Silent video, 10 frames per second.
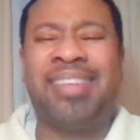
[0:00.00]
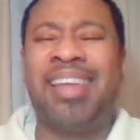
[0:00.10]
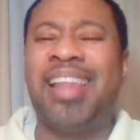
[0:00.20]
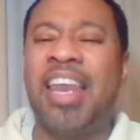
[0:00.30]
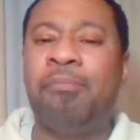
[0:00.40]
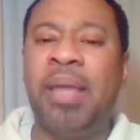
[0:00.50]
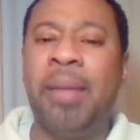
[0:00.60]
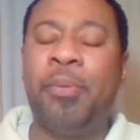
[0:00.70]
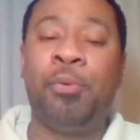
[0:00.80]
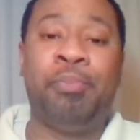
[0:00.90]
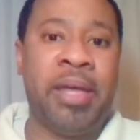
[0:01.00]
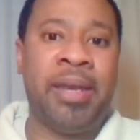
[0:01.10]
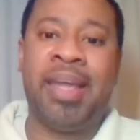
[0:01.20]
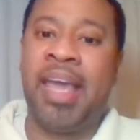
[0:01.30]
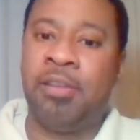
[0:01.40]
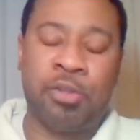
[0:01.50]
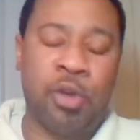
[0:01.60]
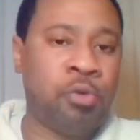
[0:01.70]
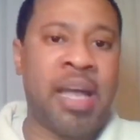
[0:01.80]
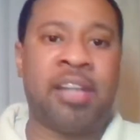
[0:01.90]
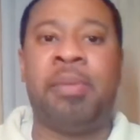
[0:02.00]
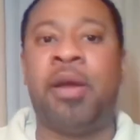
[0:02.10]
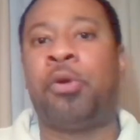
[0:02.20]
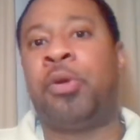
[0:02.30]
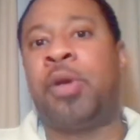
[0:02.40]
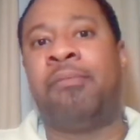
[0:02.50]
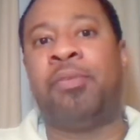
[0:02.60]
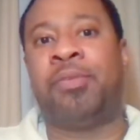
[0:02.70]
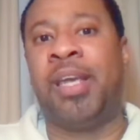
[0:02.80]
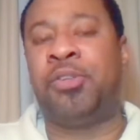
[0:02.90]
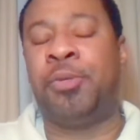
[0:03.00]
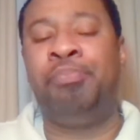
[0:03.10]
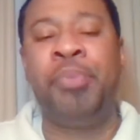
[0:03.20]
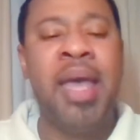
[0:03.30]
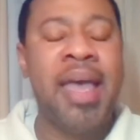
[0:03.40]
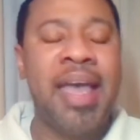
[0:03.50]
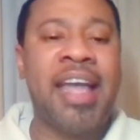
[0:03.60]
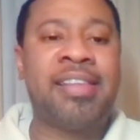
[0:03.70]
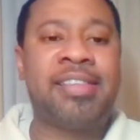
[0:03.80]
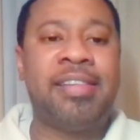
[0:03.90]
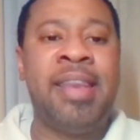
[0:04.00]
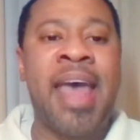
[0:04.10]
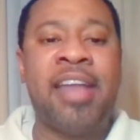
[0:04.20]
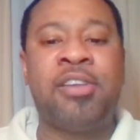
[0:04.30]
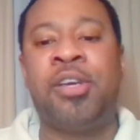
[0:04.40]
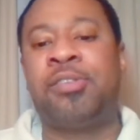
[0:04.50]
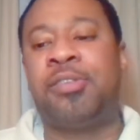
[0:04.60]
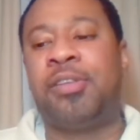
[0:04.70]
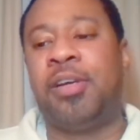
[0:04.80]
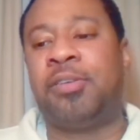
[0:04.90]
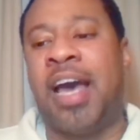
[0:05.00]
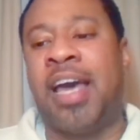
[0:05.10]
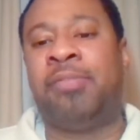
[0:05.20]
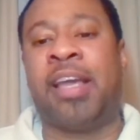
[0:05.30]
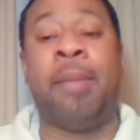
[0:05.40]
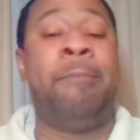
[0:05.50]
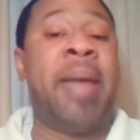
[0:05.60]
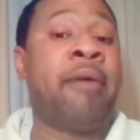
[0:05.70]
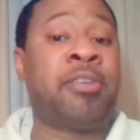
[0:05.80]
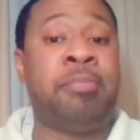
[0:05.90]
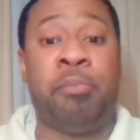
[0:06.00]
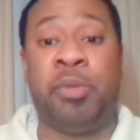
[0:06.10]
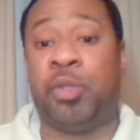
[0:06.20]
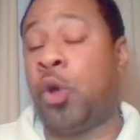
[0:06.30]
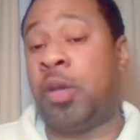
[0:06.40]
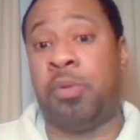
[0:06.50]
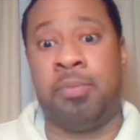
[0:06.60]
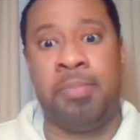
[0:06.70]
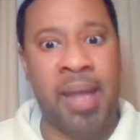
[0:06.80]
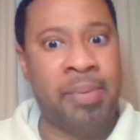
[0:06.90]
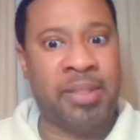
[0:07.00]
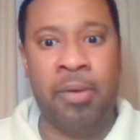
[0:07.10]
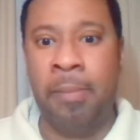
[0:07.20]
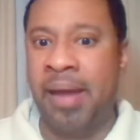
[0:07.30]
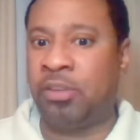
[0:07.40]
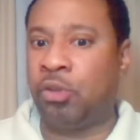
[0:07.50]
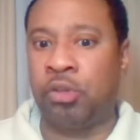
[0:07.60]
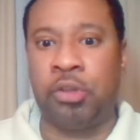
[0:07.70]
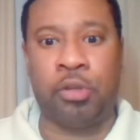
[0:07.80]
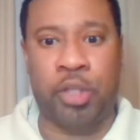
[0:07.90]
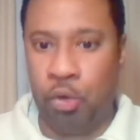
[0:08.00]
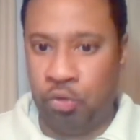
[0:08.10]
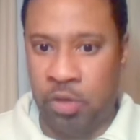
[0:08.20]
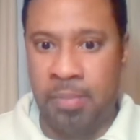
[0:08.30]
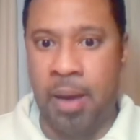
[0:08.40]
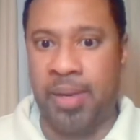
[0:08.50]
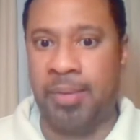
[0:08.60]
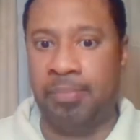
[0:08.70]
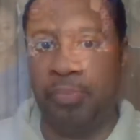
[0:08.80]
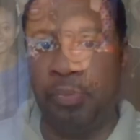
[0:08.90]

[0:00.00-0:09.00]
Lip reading: A lot of people, and again, this goes back to my earlier conversation, it's not just kind of like embarrassment with talking with me, but they're embarrassed to talk to their children about it.